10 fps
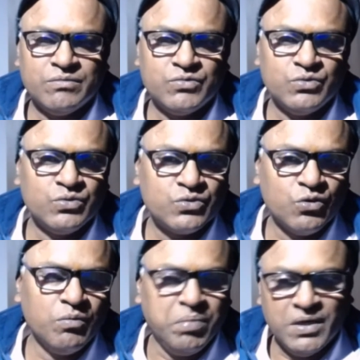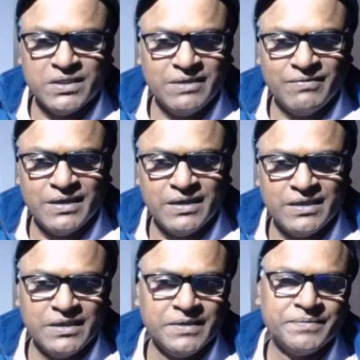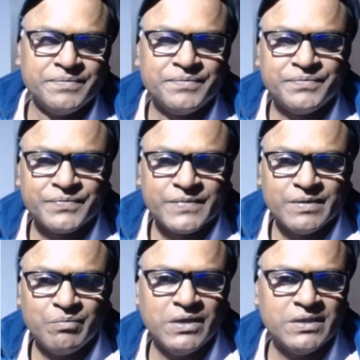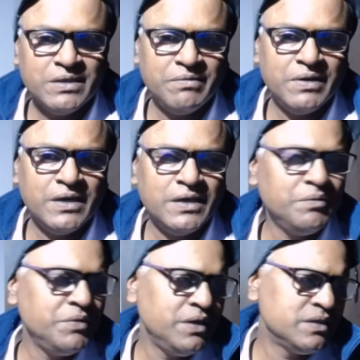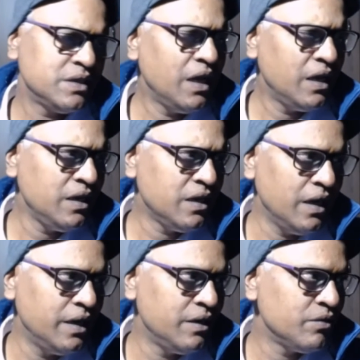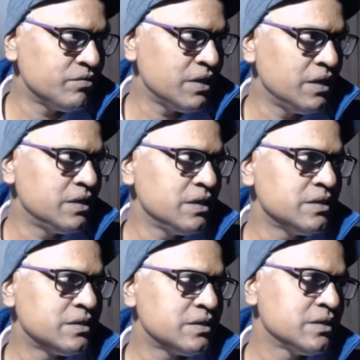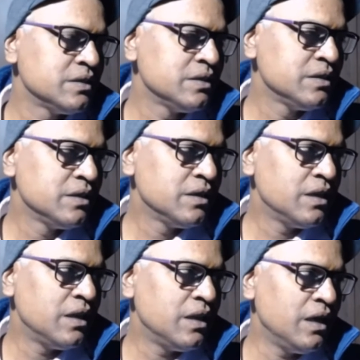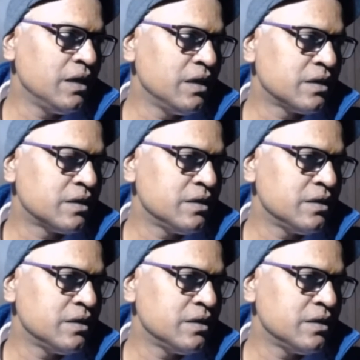to show possibility. Possibility means any kind of sentence like